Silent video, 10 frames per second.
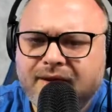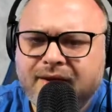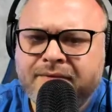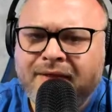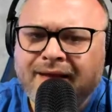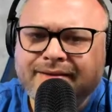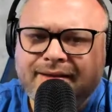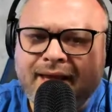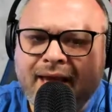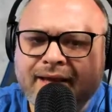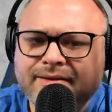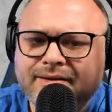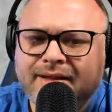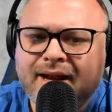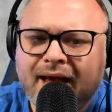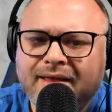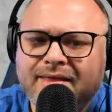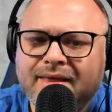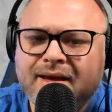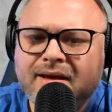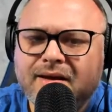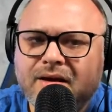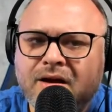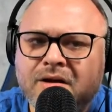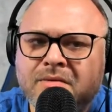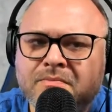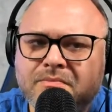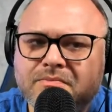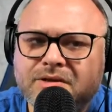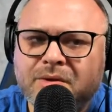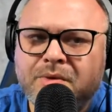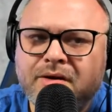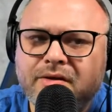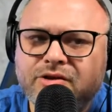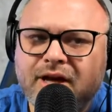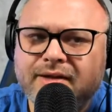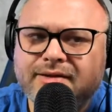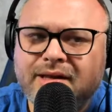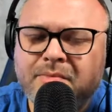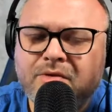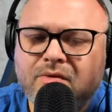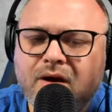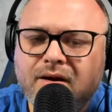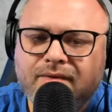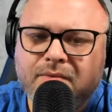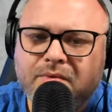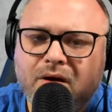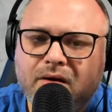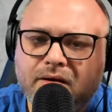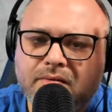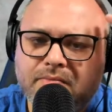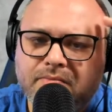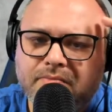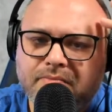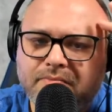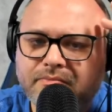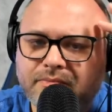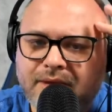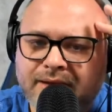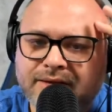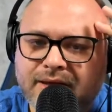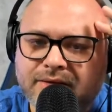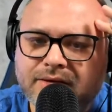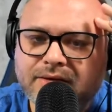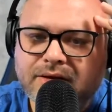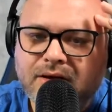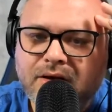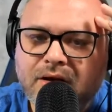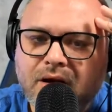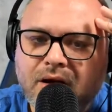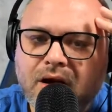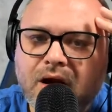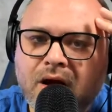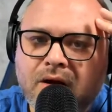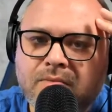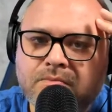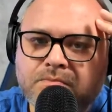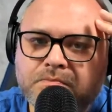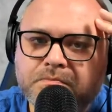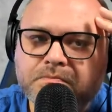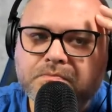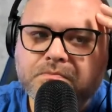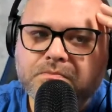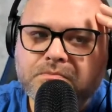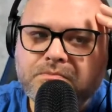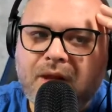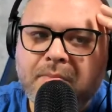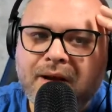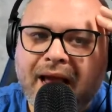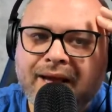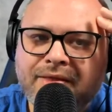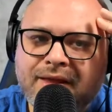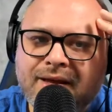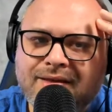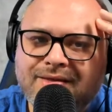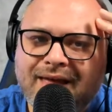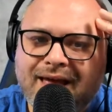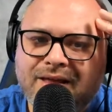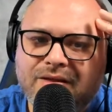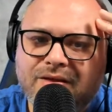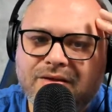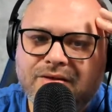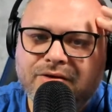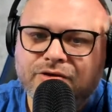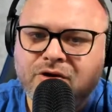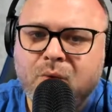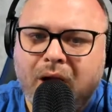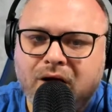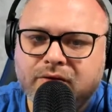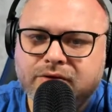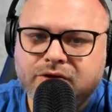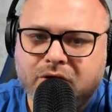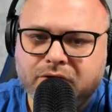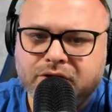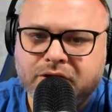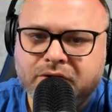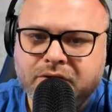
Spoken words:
If that's the case, then I think someone in the chat, set me right if I'm talking nonsense. But I think that there's no wireless charging,